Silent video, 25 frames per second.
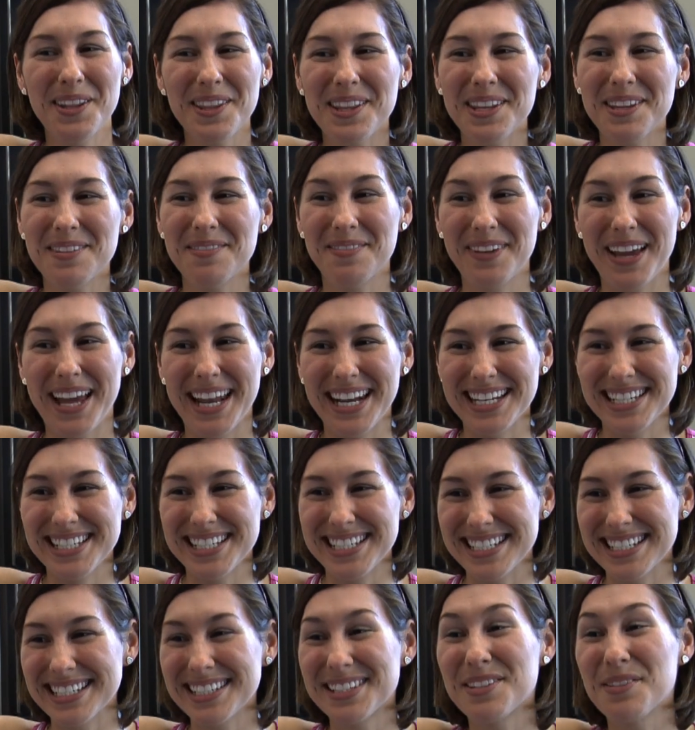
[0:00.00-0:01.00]
of the
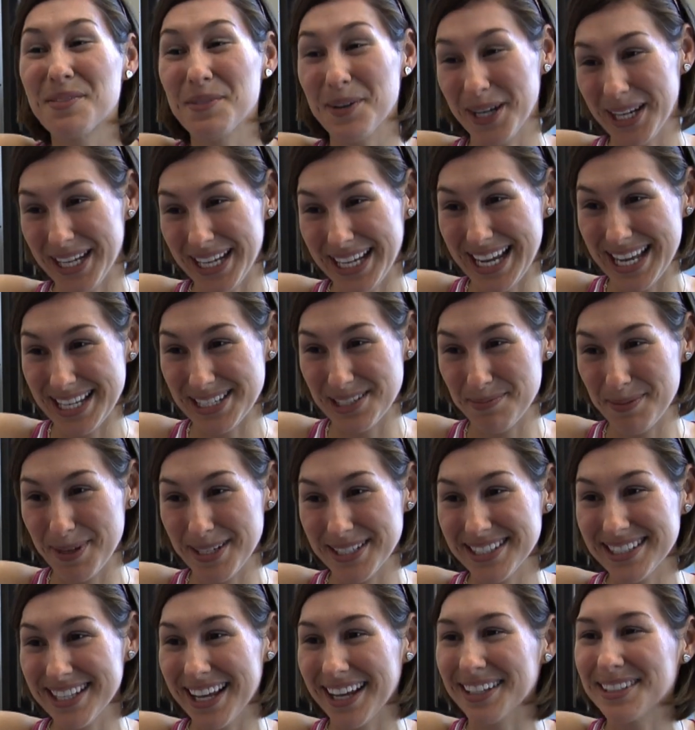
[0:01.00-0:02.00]
advantages to working at
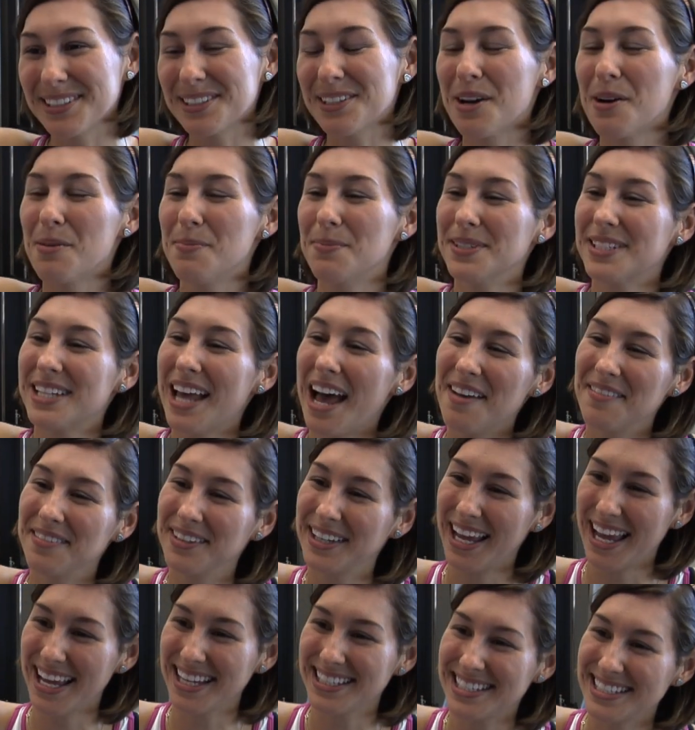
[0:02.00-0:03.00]
Space Telescope is
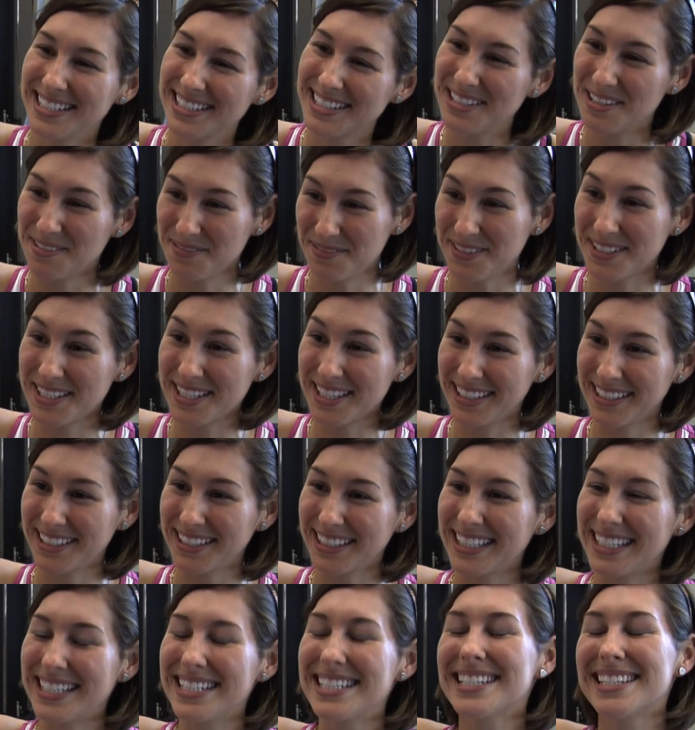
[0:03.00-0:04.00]
having access to
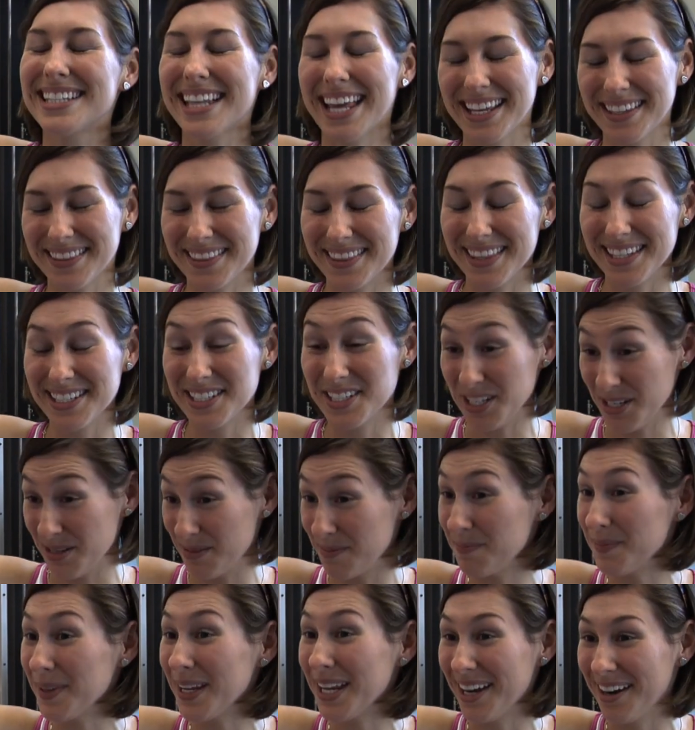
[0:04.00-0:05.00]
facilities like the
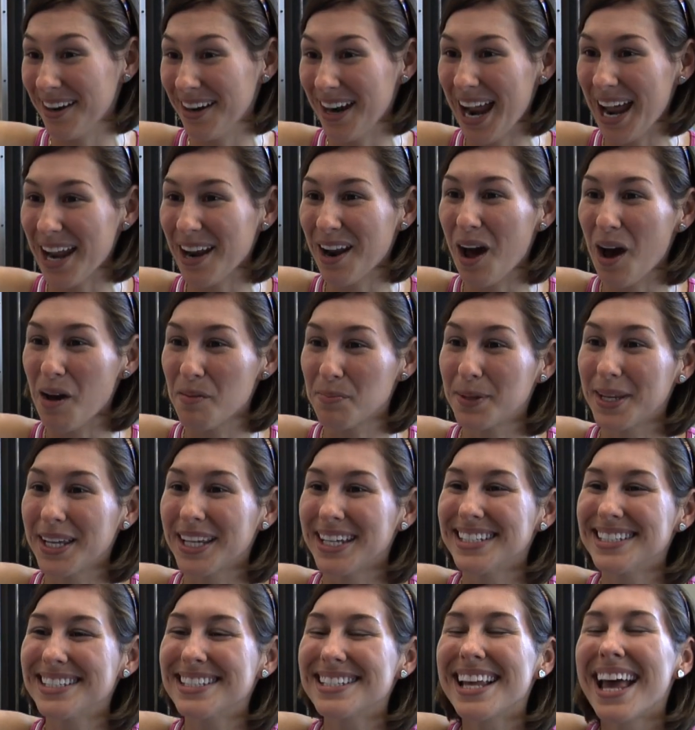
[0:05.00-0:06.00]
gym here at
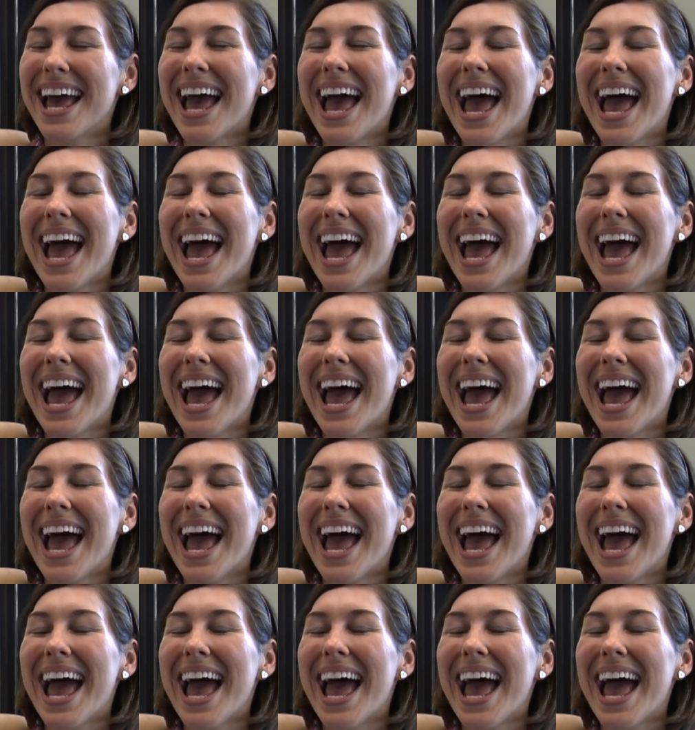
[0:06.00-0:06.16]
Hopkins.